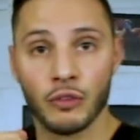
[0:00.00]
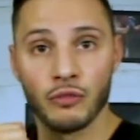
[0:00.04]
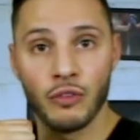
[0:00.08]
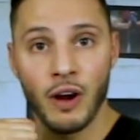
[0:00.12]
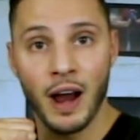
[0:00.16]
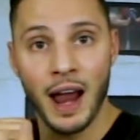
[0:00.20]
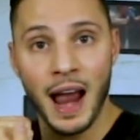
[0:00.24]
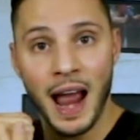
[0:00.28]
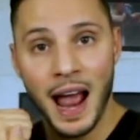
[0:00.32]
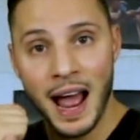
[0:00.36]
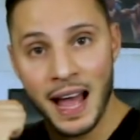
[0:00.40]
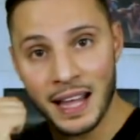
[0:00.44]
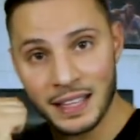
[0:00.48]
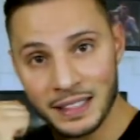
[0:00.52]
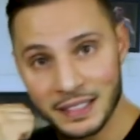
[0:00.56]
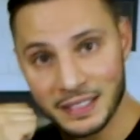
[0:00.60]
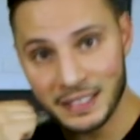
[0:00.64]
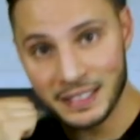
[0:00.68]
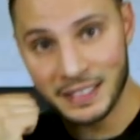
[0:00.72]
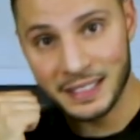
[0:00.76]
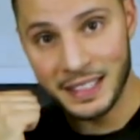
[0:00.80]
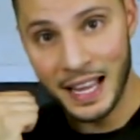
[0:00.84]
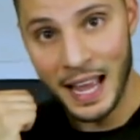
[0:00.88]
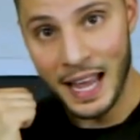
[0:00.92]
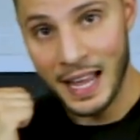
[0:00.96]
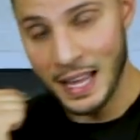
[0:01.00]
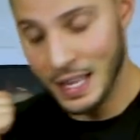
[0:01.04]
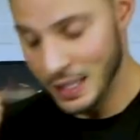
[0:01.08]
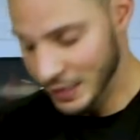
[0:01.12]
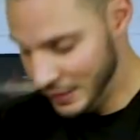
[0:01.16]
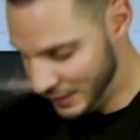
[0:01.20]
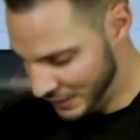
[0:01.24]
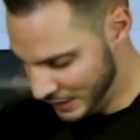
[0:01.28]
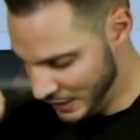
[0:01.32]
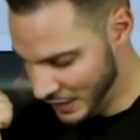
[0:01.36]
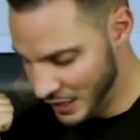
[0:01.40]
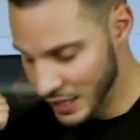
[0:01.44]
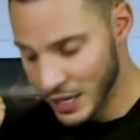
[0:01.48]
the right hand
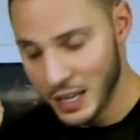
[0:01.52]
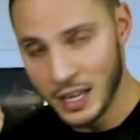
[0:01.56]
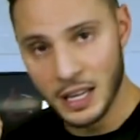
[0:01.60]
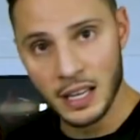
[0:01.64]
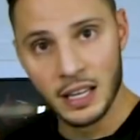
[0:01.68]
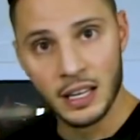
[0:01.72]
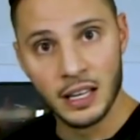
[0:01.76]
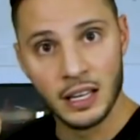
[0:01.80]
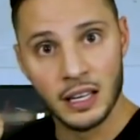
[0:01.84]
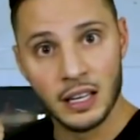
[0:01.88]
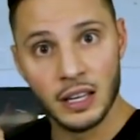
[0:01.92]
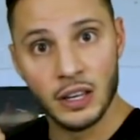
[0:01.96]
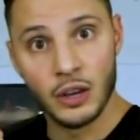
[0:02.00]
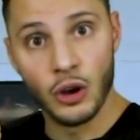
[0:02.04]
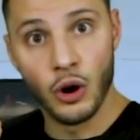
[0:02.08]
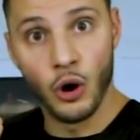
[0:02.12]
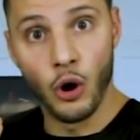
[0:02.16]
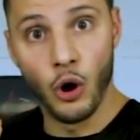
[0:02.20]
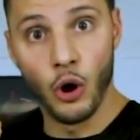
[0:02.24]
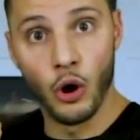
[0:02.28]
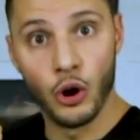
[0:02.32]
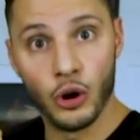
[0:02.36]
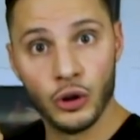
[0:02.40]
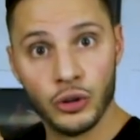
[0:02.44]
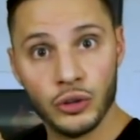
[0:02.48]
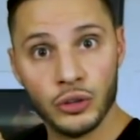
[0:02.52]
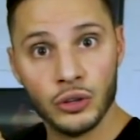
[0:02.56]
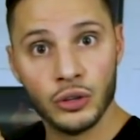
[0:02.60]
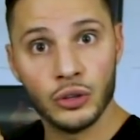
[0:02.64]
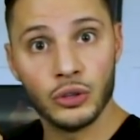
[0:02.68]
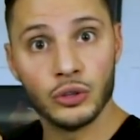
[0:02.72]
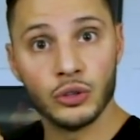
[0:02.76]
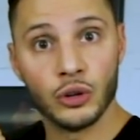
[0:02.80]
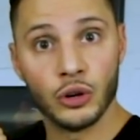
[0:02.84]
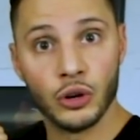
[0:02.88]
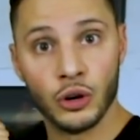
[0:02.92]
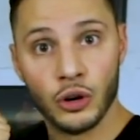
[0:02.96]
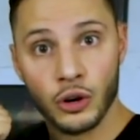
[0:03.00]
stays
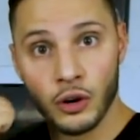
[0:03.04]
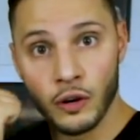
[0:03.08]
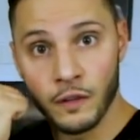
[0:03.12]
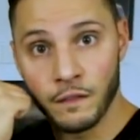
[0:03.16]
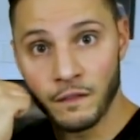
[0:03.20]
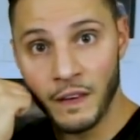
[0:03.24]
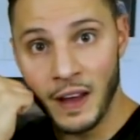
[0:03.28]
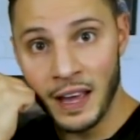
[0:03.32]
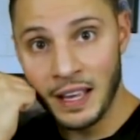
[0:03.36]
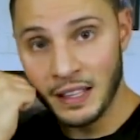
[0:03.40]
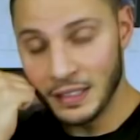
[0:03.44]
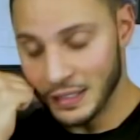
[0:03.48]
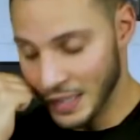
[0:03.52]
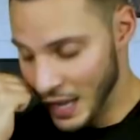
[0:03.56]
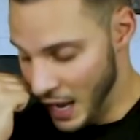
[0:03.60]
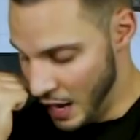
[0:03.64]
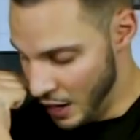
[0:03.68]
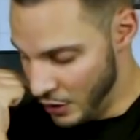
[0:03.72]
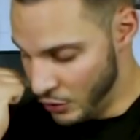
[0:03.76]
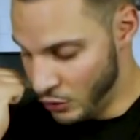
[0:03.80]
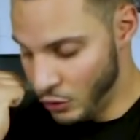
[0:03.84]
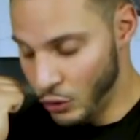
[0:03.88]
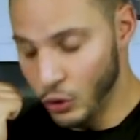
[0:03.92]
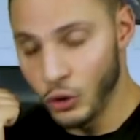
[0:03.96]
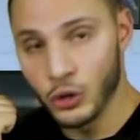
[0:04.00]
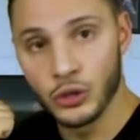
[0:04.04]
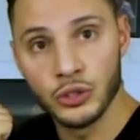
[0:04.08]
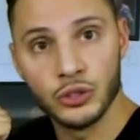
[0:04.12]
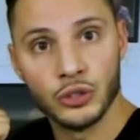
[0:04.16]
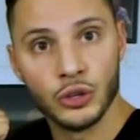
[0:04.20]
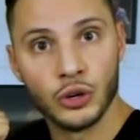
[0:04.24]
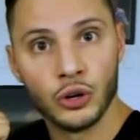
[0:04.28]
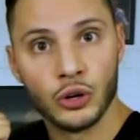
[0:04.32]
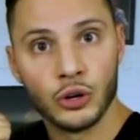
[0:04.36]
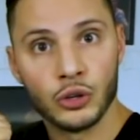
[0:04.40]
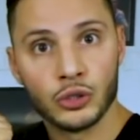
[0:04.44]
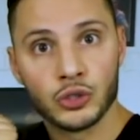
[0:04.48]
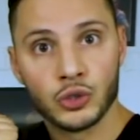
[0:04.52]
on your face and on
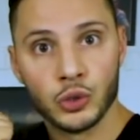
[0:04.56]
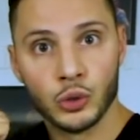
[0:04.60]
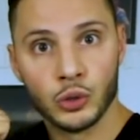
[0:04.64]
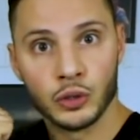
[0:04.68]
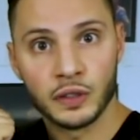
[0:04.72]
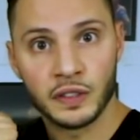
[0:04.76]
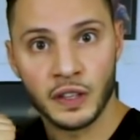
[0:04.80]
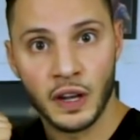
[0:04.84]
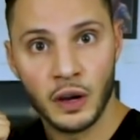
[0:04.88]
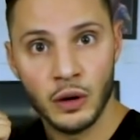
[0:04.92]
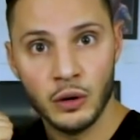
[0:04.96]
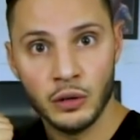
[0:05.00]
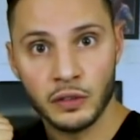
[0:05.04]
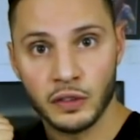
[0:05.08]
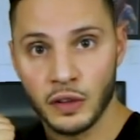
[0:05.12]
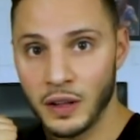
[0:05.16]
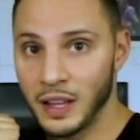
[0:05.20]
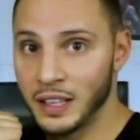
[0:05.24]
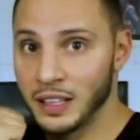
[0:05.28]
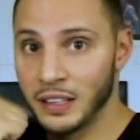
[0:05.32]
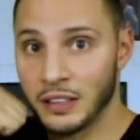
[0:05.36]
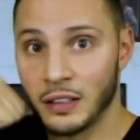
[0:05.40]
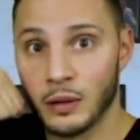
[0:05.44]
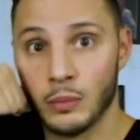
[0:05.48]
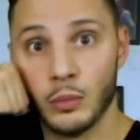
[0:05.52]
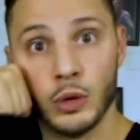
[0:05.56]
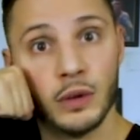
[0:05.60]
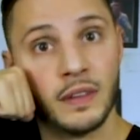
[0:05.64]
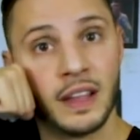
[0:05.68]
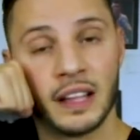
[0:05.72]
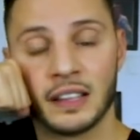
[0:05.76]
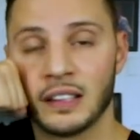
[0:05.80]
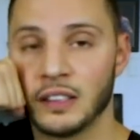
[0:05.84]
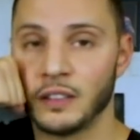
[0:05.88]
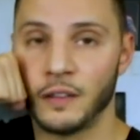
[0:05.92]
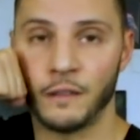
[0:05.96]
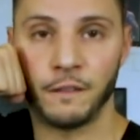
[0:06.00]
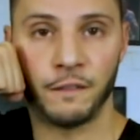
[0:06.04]
your torso, so that doesn't move,
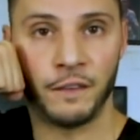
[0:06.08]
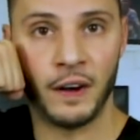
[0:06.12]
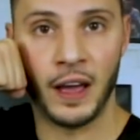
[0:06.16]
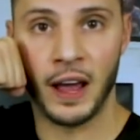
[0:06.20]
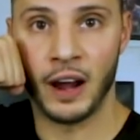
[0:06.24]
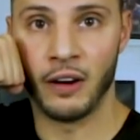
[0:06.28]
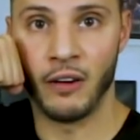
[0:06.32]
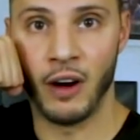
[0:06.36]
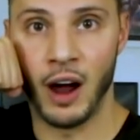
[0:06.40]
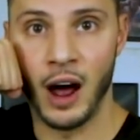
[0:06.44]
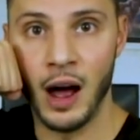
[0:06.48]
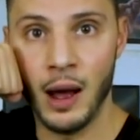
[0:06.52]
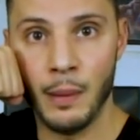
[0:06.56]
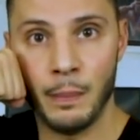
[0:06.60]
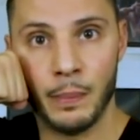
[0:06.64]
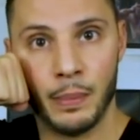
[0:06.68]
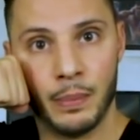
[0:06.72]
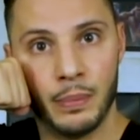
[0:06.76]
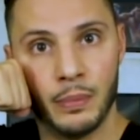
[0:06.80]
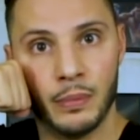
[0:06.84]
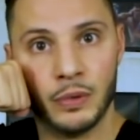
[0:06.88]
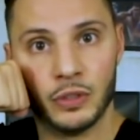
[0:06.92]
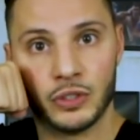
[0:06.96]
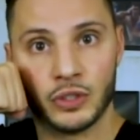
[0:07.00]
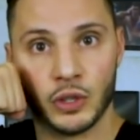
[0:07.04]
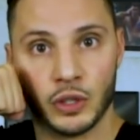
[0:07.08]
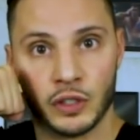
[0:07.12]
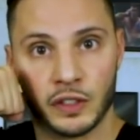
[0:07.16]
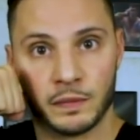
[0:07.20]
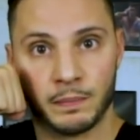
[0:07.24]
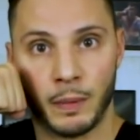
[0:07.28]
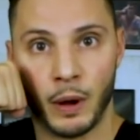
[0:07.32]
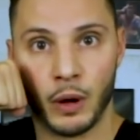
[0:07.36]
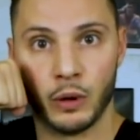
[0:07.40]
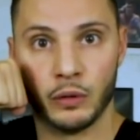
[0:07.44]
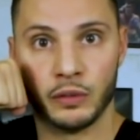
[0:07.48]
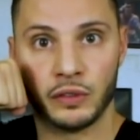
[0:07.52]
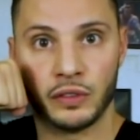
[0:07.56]
that doesn't flare up to
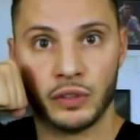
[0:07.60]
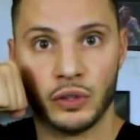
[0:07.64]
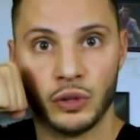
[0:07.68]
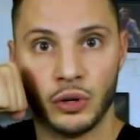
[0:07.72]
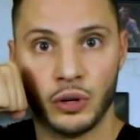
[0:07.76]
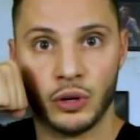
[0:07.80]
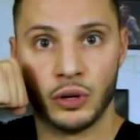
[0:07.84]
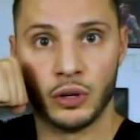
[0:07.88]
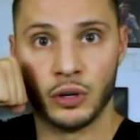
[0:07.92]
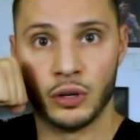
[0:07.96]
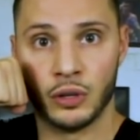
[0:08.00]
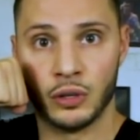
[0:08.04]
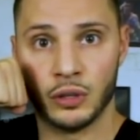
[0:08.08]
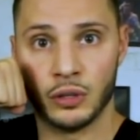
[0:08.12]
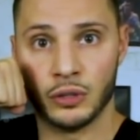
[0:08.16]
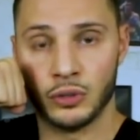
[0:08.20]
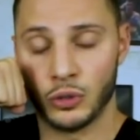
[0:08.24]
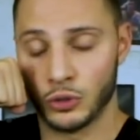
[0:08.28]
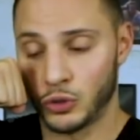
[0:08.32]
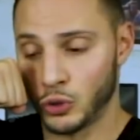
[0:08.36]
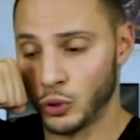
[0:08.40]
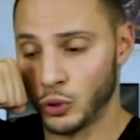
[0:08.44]
expose your